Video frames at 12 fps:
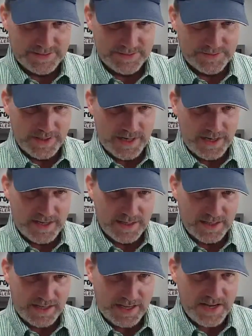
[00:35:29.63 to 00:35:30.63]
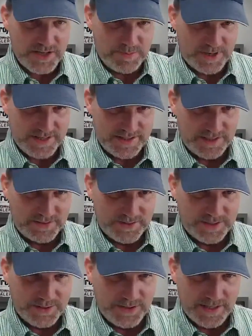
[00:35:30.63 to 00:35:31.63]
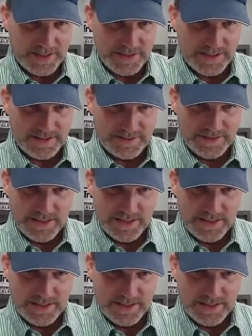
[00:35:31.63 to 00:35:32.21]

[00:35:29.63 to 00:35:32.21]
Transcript: when I catch myself doing it now.